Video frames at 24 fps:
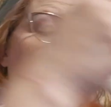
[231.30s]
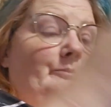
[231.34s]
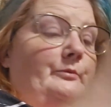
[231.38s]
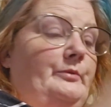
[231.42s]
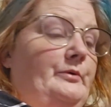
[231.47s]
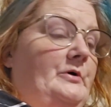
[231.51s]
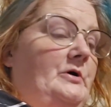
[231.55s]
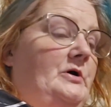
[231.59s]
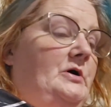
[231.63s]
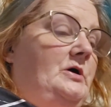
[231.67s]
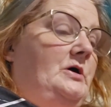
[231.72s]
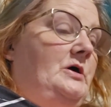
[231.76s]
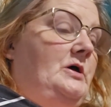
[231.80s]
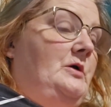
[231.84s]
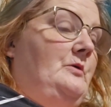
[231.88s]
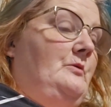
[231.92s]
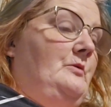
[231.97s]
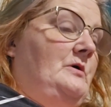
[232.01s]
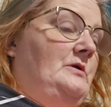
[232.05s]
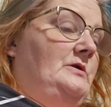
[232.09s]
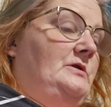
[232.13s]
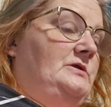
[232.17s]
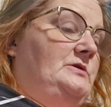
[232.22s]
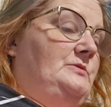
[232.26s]
But I
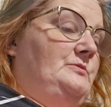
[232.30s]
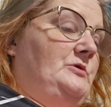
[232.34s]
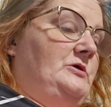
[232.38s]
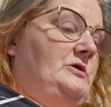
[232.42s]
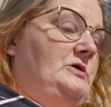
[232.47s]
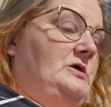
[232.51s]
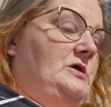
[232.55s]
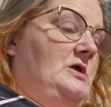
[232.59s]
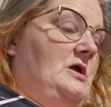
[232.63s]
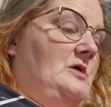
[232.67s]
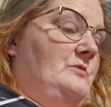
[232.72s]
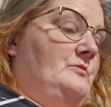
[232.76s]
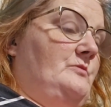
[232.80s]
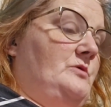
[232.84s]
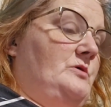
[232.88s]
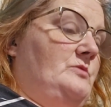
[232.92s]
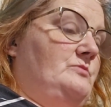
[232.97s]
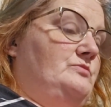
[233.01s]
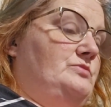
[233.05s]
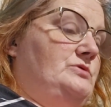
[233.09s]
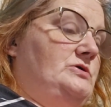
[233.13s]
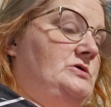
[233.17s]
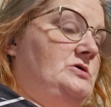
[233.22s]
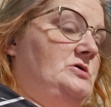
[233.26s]
wanted to make a
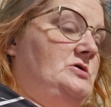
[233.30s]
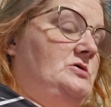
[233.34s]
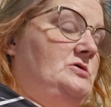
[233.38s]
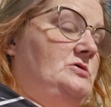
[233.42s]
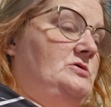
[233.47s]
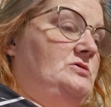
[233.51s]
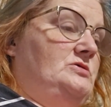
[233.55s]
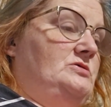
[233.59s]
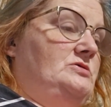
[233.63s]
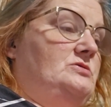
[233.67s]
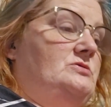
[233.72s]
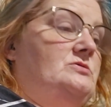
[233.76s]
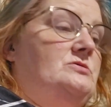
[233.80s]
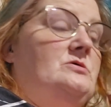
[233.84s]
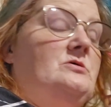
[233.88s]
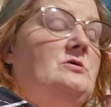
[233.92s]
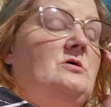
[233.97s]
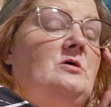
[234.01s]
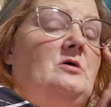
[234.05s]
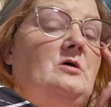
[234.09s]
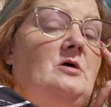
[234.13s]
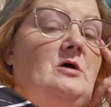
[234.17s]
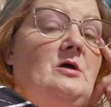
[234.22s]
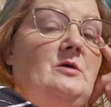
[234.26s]
comment because
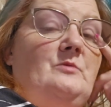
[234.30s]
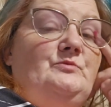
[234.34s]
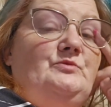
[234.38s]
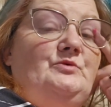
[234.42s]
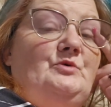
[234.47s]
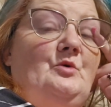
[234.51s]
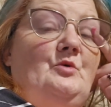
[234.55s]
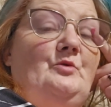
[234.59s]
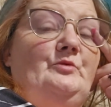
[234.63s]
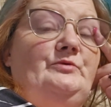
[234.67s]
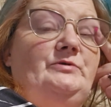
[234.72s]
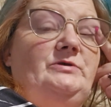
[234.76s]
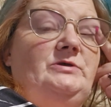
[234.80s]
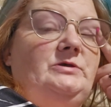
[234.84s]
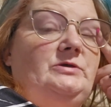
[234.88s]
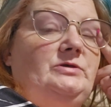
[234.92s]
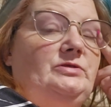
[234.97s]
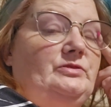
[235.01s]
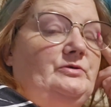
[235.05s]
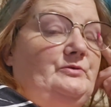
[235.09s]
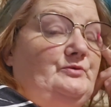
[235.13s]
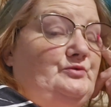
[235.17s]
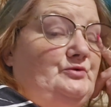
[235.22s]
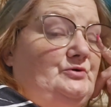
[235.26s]
I'm only
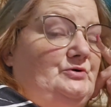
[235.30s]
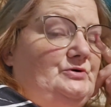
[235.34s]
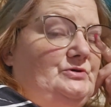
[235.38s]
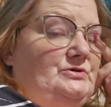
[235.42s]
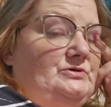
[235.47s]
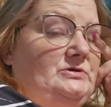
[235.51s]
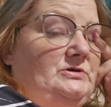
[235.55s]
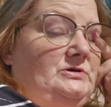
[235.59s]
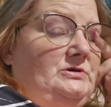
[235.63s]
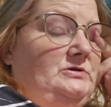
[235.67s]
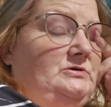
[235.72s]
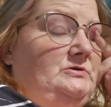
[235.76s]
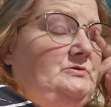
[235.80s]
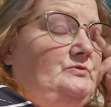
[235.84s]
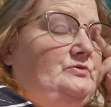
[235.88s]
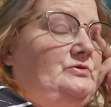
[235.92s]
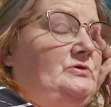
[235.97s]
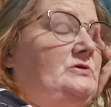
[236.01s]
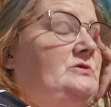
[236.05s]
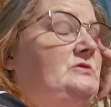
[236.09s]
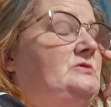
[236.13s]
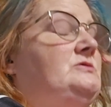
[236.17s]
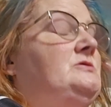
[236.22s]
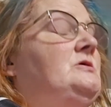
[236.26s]
in the first skein of
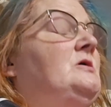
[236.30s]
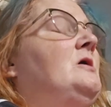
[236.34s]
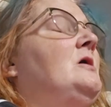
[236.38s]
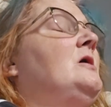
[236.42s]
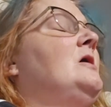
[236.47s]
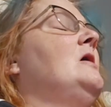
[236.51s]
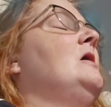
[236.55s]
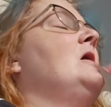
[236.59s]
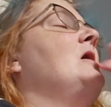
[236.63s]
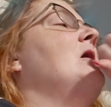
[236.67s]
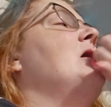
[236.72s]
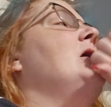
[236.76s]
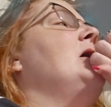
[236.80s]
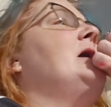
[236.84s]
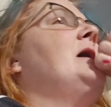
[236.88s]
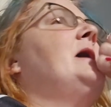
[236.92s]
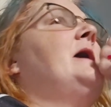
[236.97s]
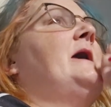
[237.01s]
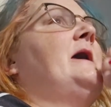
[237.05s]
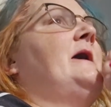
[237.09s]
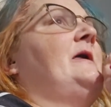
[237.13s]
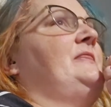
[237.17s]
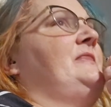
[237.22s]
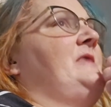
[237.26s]
this.
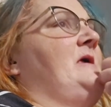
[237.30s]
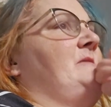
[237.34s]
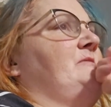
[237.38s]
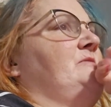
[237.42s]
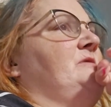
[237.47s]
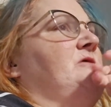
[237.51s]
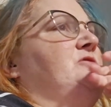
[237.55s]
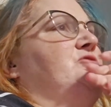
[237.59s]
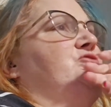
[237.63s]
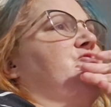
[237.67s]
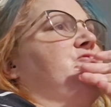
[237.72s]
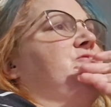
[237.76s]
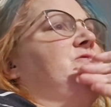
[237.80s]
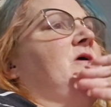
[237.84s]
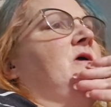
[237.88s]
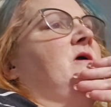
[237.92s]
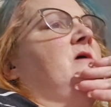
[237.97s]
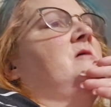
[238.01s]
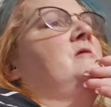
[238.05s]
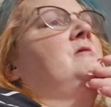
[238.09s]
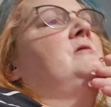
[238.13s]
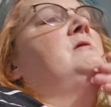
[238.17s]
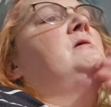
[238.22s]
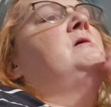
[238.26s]
Had that major
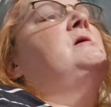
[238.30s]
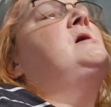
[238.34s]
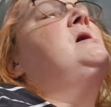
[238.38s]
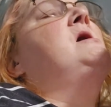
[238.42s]
tangle.